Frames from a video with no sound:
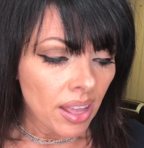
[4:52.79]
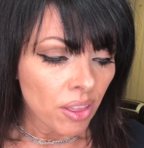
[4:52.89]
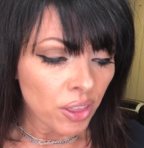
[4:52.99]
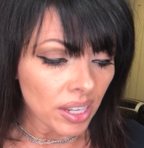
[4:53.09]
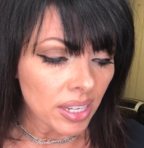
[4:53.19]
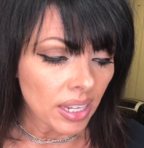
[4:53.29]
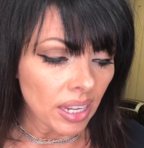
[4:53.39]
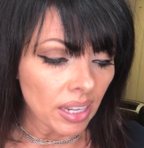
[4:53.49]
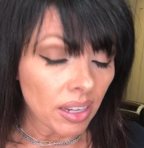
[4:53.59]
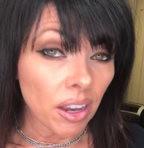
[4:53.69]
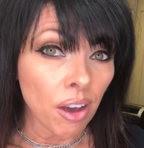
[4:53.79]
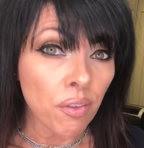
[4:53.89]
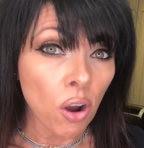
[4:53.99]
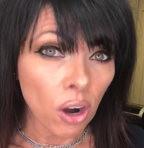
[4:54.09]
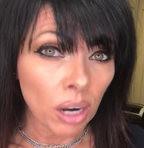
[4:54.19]
thinking of
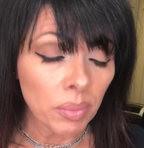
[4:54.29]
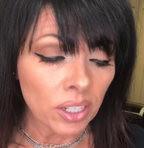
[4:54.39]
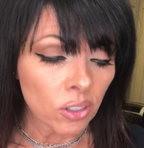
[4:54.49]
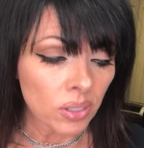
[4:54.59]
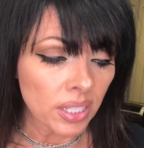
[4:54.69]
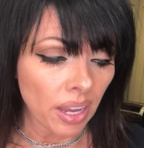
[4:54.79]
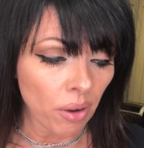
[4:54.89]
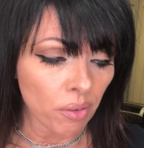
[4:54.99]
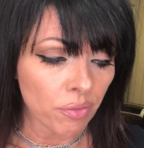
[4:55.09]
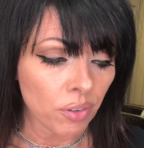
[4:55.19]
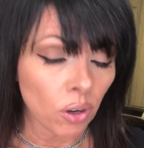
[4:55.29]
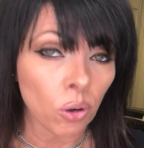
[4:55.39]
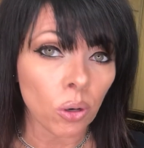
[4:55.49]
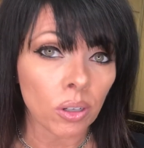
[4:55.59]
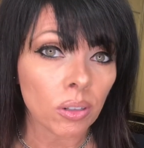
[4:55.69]
harming yourself
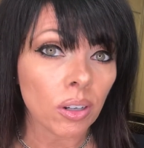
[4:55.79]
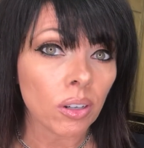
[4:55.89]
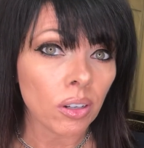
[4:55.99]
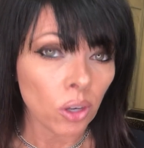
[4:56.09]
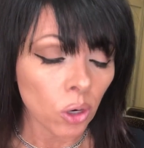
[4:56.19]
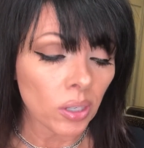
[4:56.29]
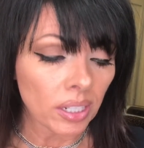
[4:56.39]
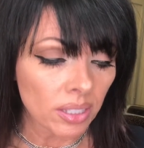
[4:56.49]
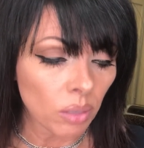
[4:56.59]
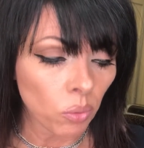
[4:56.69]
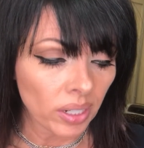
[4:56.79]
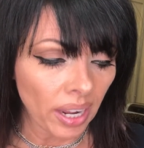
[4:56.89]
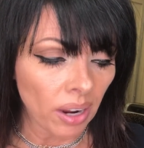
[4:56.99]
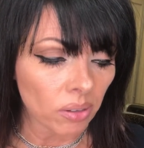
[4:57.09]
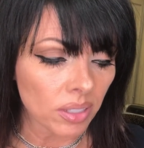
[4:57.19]
or hurting someone
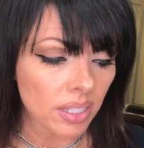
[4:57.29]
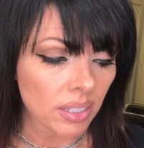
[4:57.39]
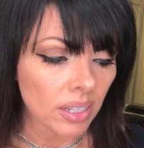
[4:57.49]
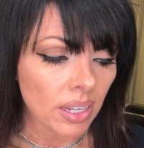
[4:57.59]
else,